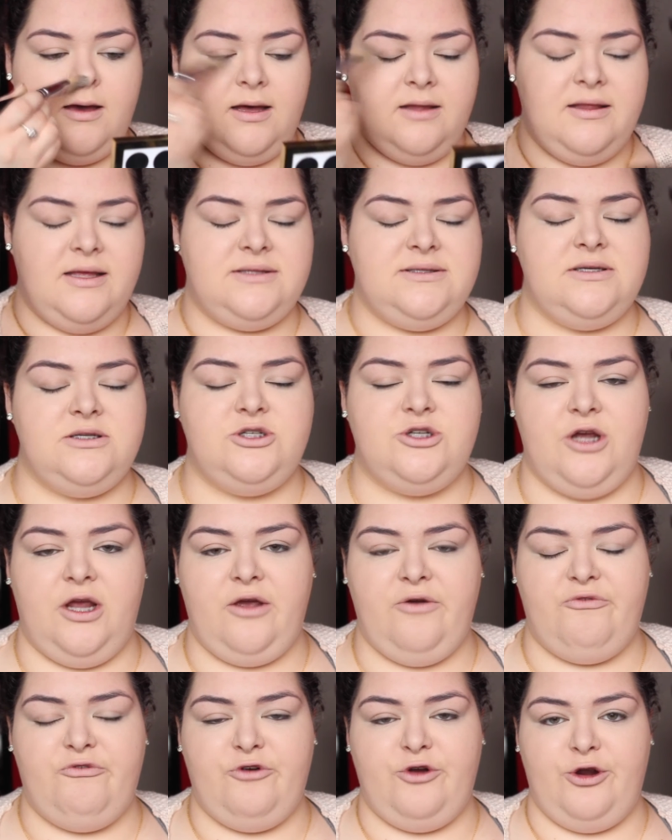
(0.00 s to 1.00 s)
And that's a
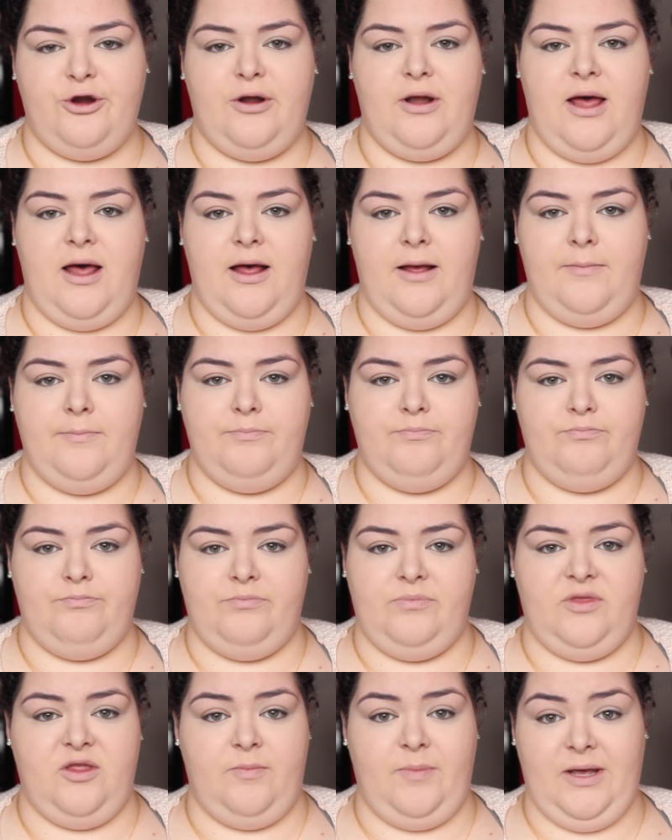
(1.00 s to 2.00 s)
trick for
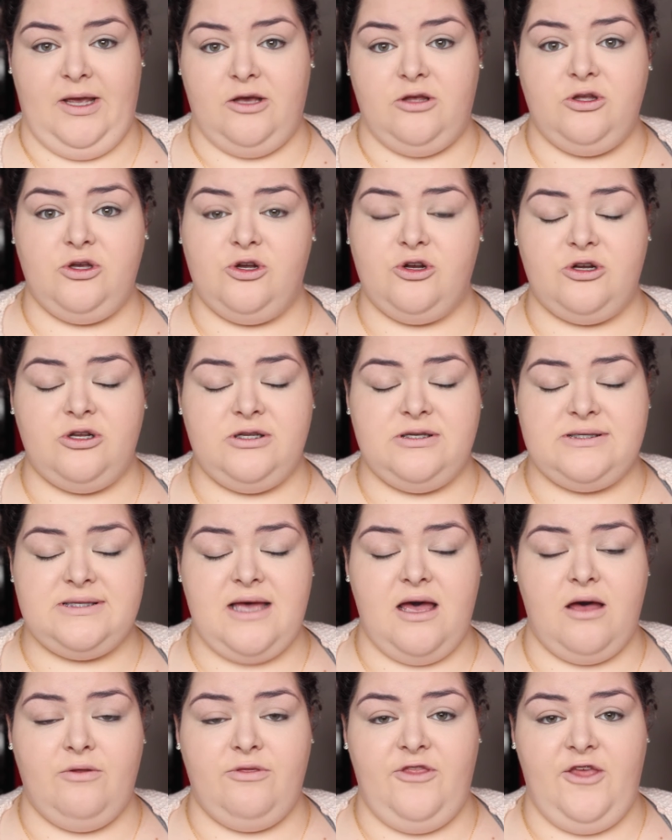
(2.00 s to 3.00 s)
the pale girls
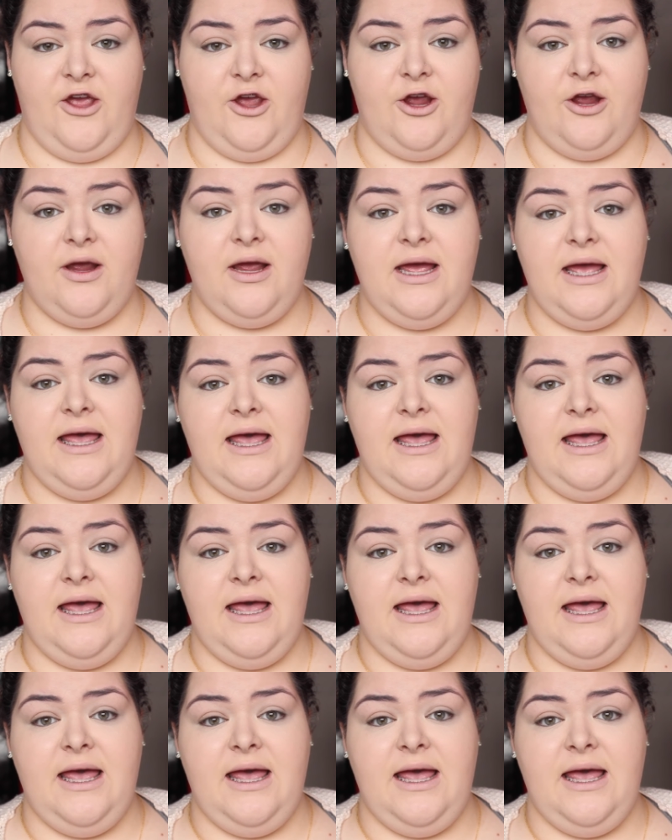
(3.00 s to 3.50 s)
out there.